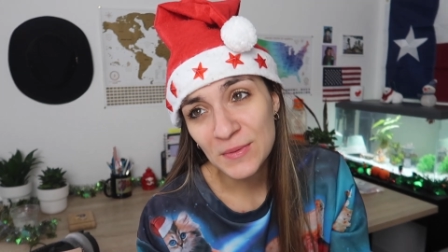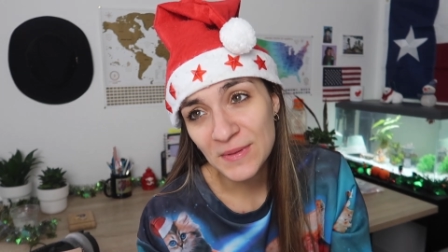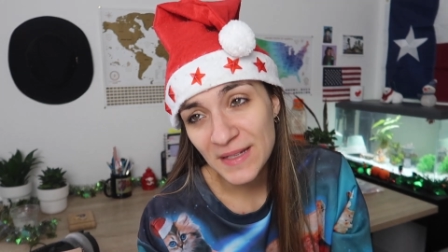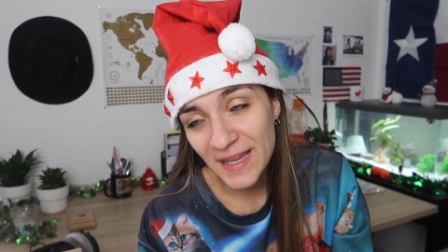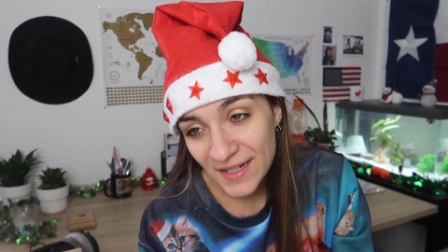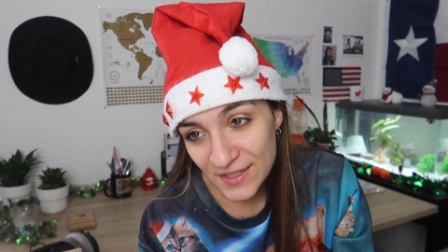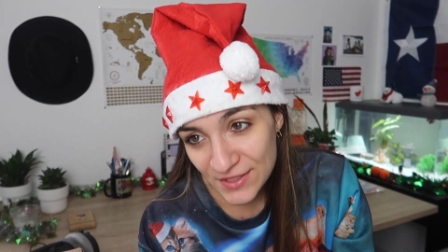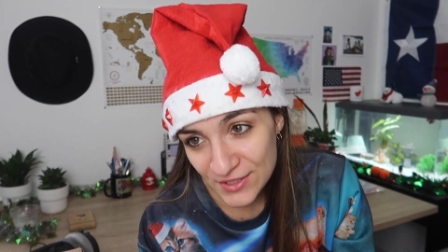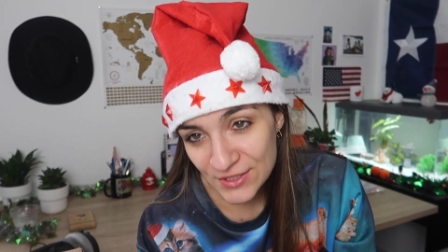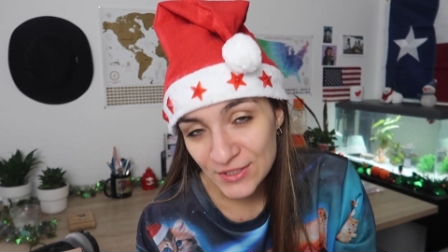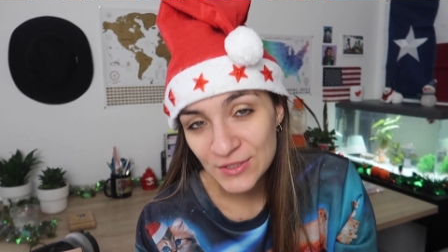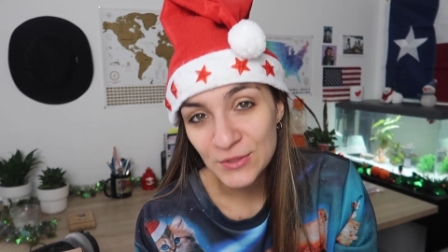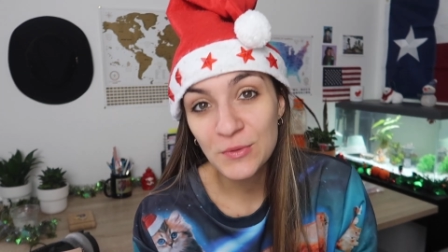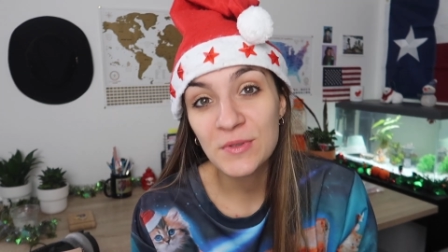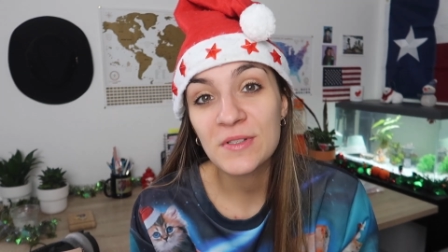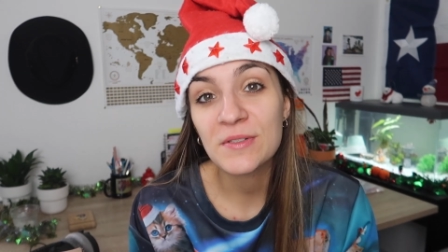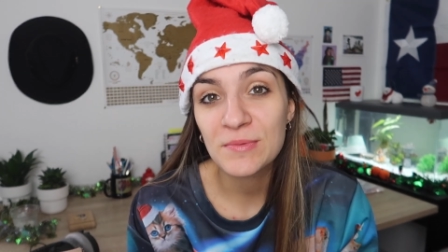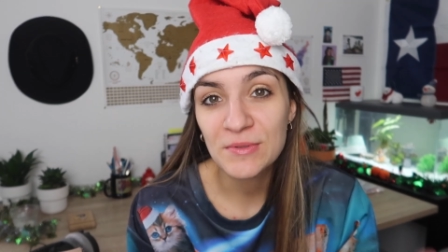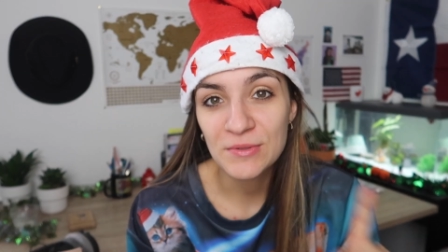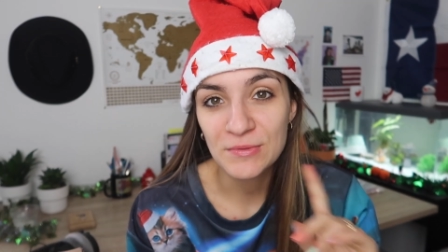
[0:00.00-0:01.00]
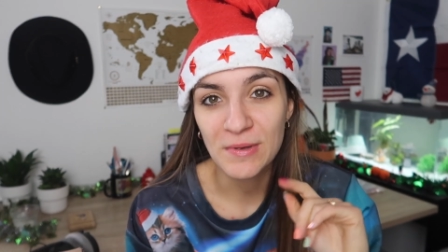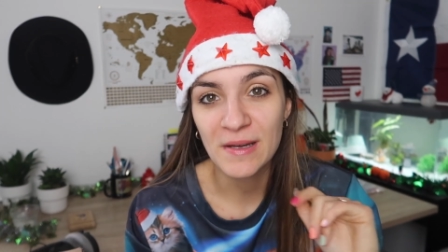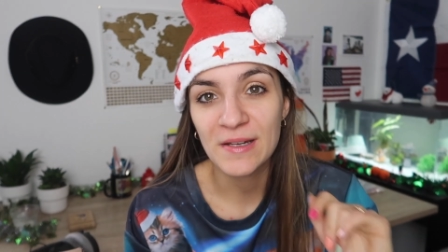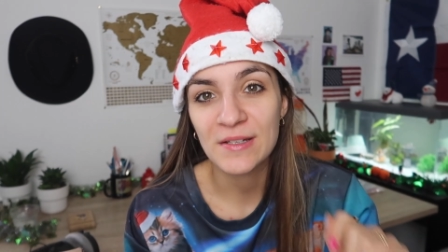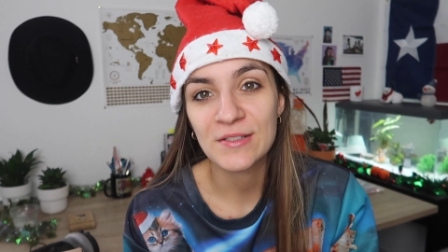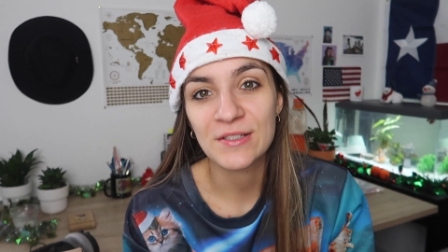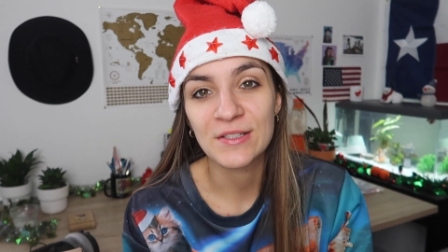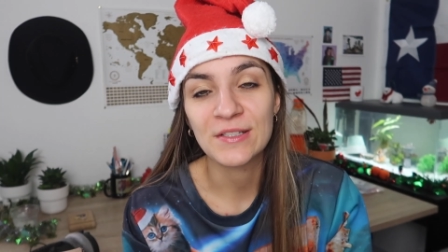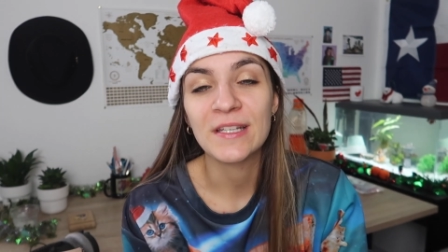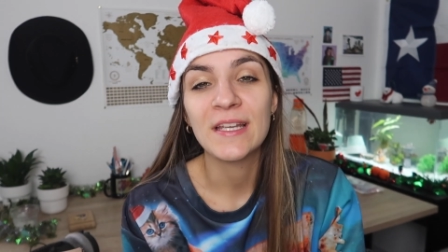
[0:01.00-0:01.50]
reaction, Christmas
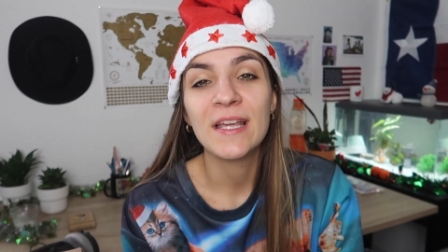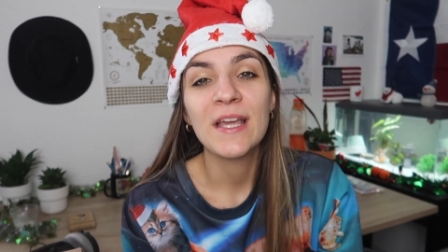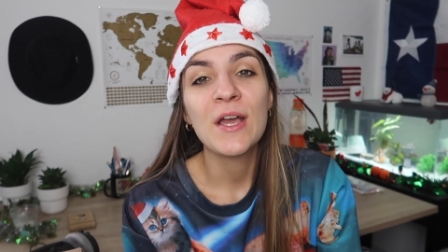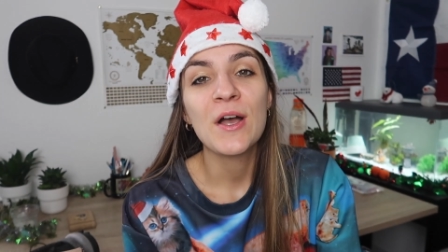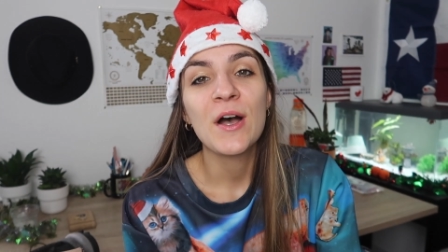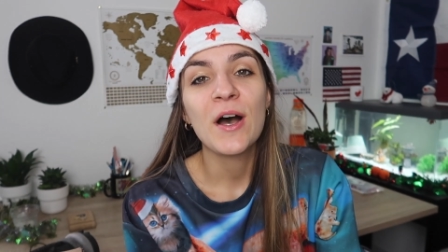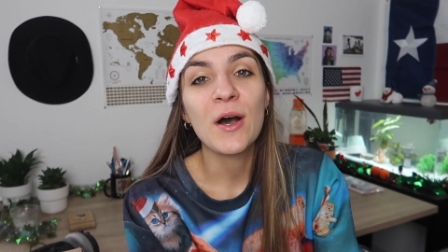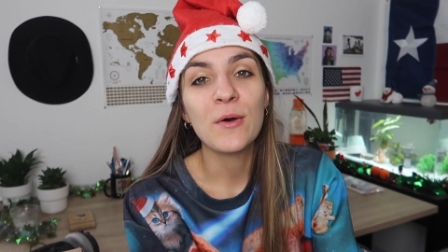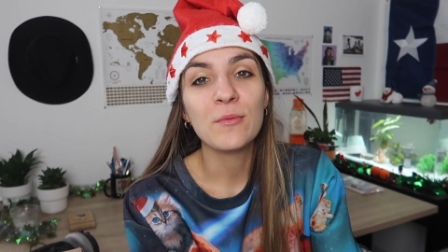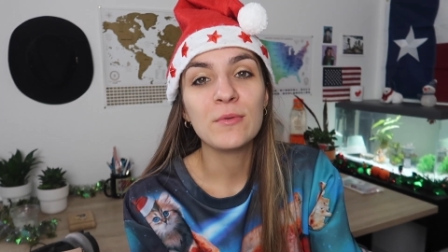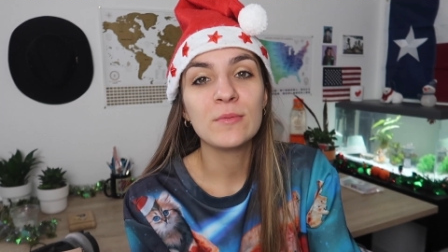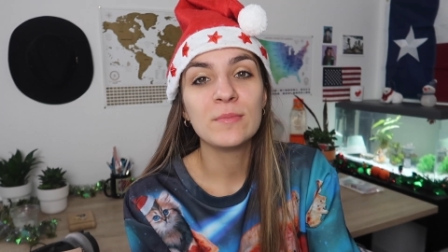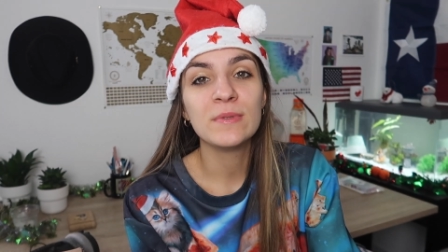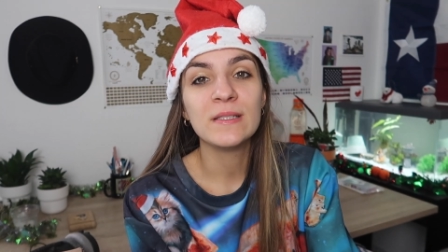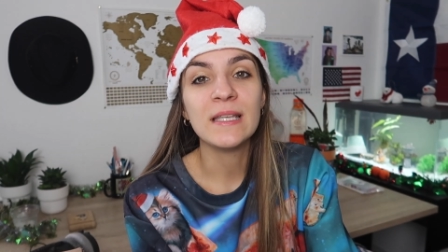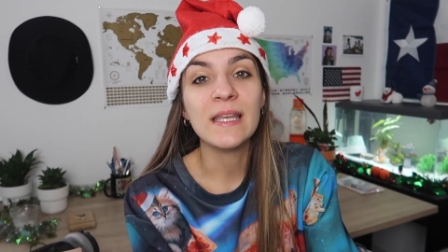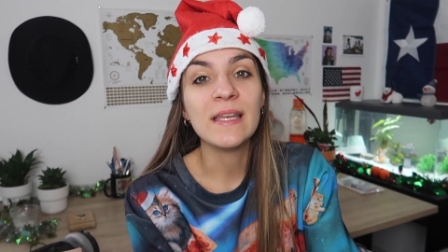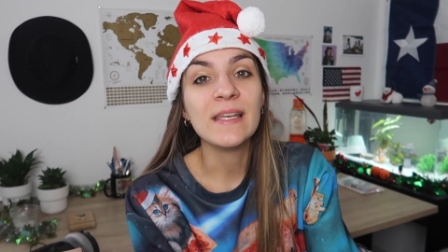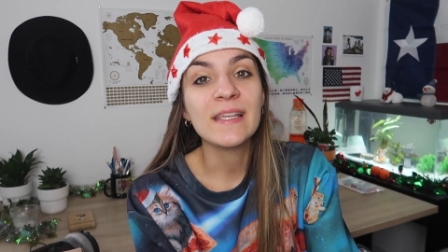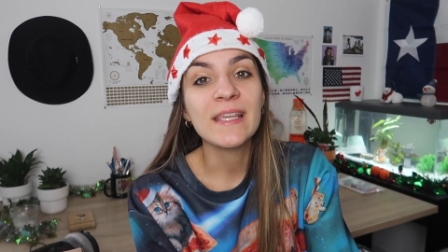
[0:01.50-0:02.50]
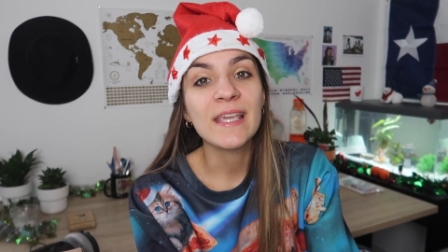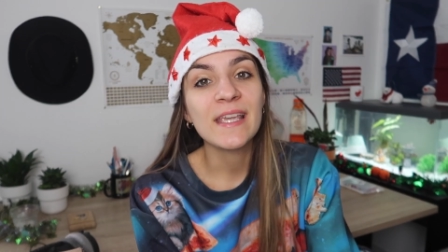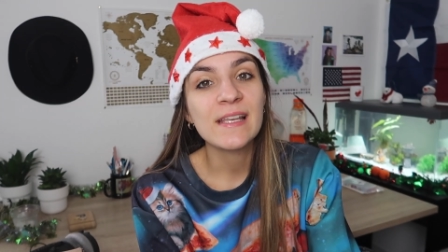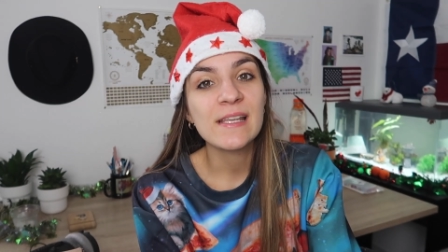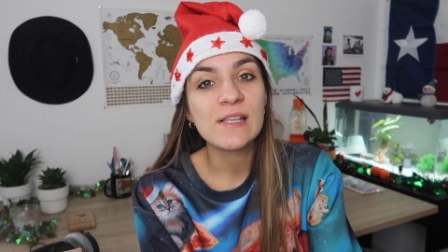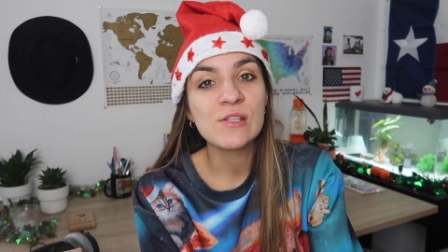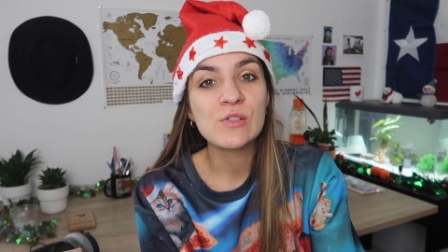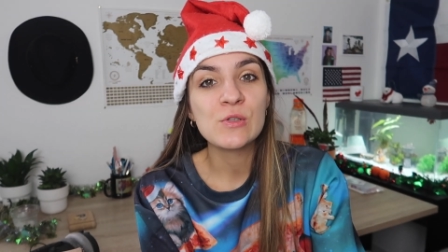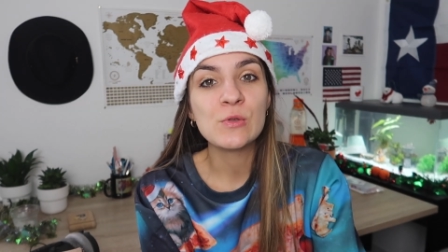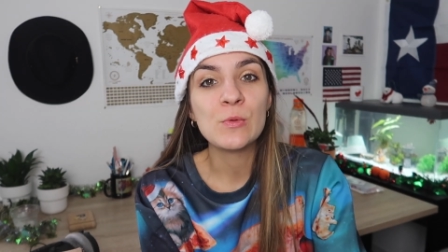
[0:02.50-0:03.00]
reaction, uh, will be
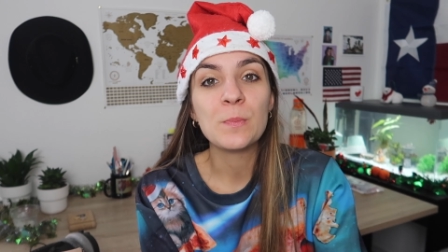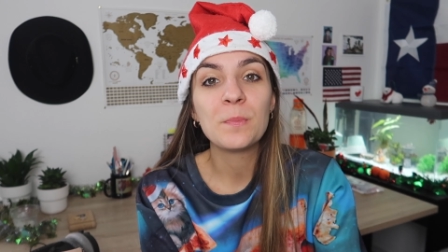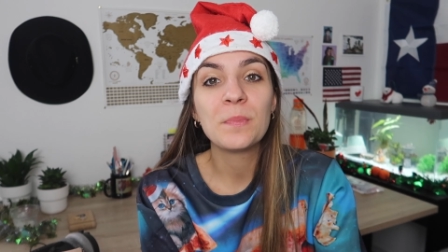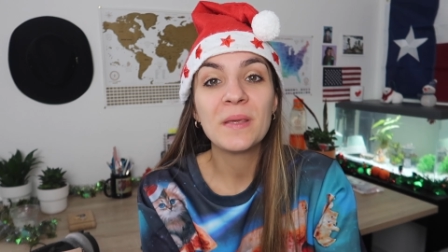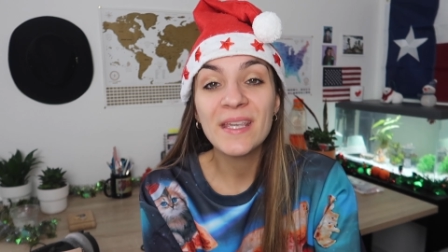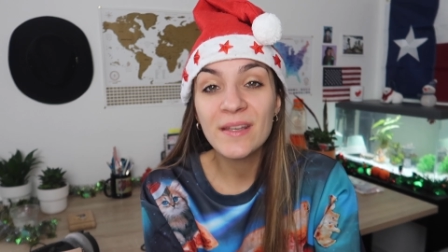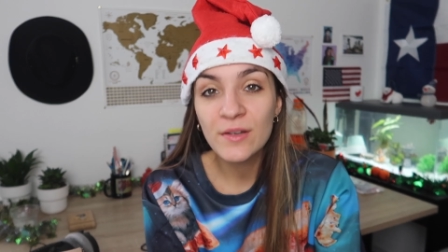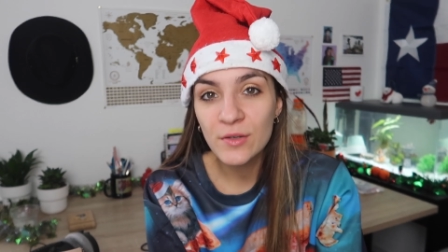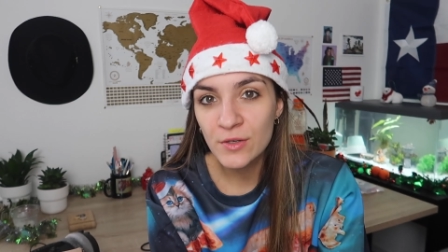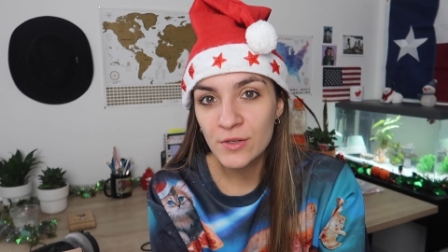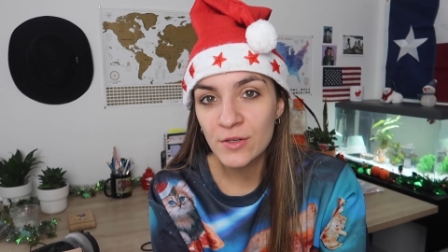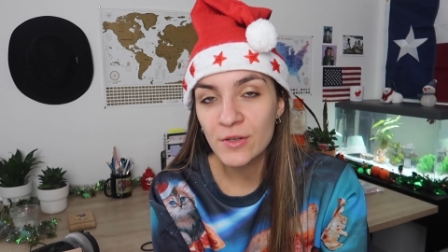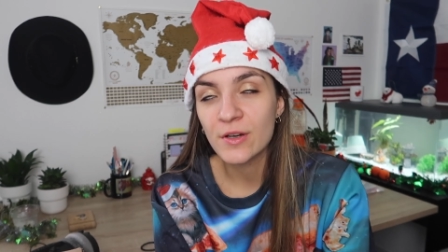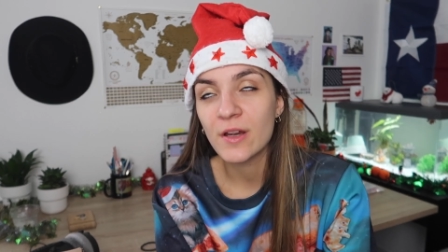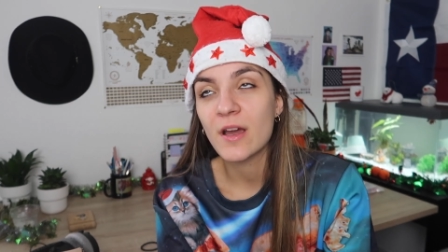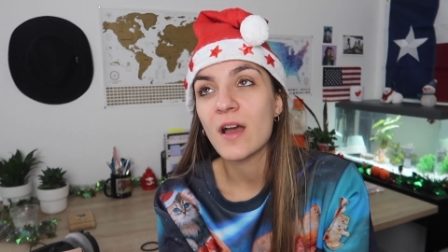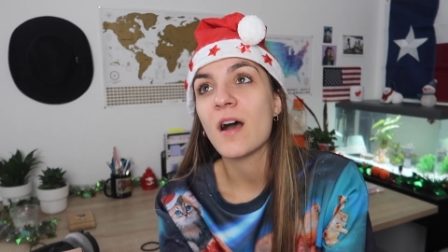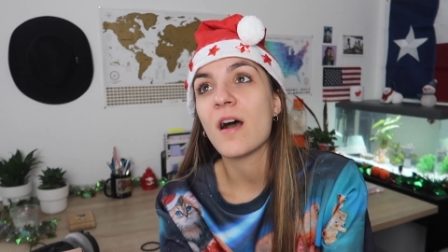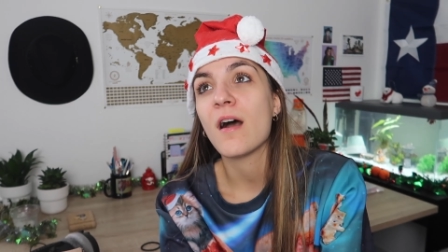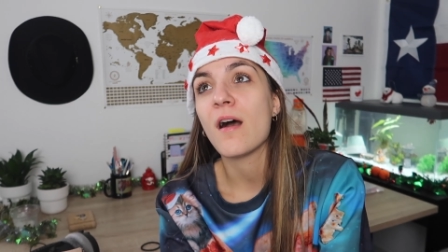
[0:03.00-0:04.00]
dedicated to Peter